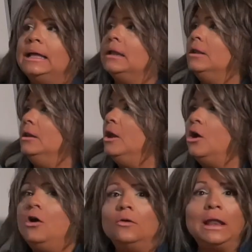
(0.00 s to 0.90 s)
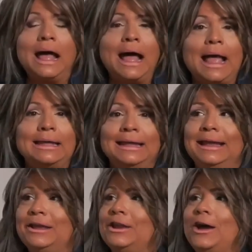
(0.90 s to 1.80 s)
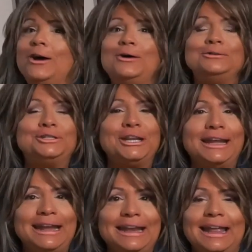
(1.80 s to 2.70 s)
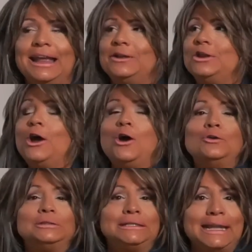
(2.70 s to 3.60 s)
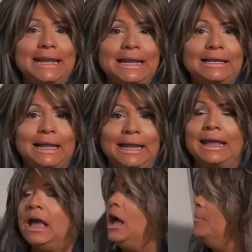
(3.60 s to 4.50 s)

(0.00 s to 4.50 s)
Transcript: No lying, no cheating, no stealing.